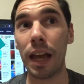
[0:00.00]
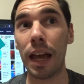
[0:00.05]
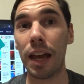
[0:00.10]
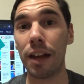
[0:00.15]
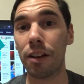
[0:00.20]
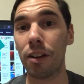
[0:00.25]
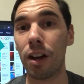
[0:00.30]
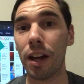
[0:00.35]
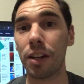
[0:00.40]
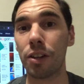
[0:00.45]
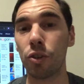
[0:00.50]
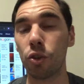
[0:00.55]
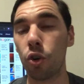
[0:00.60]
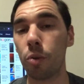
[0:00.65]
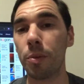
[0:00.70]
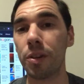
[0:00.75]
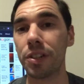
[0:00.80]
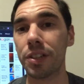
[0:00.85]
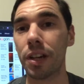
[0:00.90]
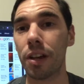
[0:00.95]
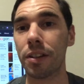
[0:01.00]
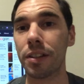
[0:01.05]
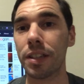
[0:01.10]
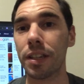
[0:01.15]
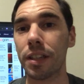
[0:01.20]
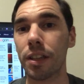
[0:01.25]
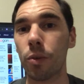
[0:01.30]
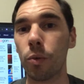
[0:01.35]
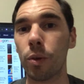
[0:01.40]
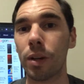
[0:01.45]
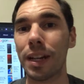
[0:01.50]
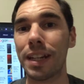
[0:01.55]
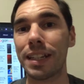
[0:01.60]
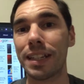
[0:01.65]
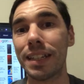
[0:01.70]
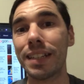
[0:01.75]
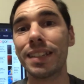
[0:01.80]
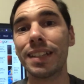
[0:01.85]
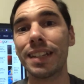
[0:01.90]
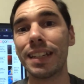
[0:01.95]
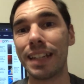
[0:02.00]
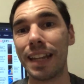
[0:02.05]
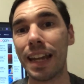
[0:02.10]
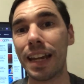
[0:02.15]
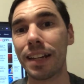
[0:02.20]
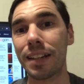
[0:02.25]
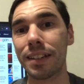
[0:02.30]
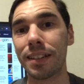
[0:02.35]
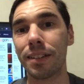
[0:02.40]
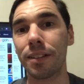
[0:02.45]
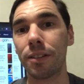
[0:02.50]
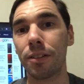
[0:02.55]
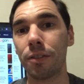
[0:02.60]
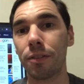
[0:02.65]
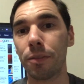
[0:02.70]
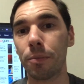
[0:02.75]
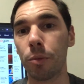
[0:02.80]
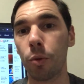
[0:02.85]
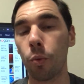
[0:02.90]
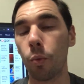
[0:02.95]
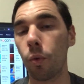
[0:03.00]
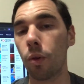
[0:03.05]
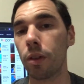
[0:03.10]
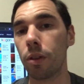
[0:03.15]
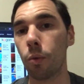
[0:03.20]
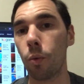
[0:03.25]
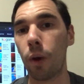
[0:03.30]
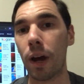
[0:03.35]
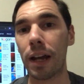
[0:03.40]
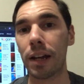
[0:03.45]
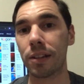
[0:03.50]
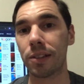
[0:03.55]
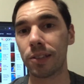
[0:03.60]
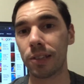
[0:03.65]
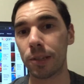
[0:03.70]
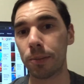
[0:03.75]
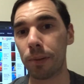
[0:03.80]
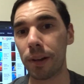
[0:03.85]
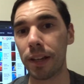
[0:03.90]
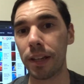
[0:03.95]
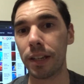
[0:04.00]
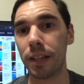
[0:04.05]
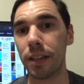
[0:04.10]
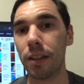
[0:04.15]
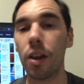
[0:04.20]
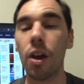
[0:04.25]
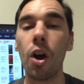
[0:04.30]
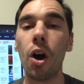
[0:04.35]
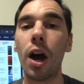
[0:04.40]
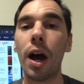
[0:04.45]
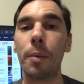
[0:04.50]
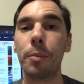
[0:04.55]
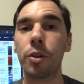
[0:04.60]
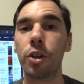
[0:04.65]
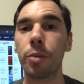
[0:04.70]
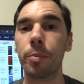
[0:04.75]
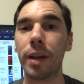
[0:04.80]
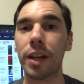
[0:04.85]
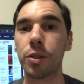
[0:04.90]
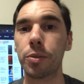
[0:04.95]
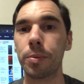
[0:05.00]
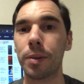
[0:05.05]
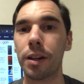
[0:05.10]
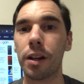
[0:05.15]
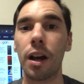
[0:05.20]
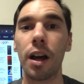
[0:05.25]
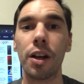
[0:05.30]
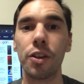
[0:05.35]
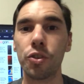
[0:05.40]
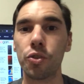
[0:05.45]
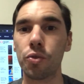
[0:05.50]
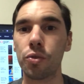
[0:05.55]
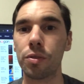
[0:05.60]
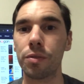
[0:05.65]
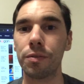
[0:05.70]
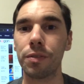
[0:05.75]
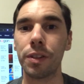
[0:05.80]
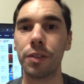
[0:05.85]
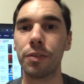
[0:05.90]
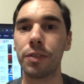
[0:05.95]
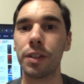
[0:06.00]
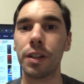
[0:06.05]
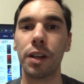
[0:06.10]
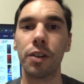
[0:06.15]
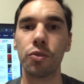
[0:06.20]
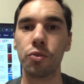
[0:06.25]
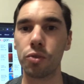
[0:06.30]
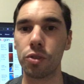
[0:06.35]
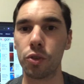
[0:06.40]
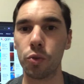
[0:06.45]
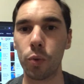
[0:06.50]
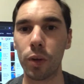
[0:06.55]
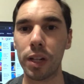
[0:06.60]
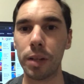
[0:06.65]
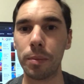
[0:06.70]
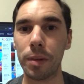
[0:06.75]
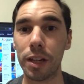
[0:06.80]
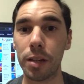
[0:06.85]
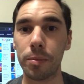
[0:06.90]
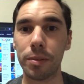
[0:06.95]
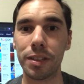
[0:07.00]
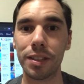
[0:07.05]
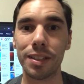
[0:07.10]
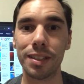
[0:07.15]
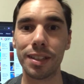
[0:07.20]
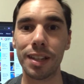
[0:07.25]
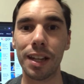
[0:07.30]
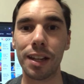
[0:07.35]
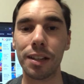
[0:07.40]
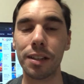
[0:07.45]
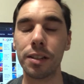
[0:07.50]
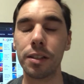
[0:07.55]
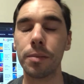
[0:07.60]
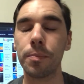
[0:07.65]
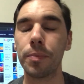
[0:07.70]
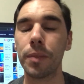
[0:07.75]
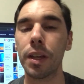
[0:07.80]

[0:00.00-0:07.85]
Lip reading: And I can almost guarantee that when I disconnect from the wireless display here, I'm gonna go back to about 150, 120 megabits a second.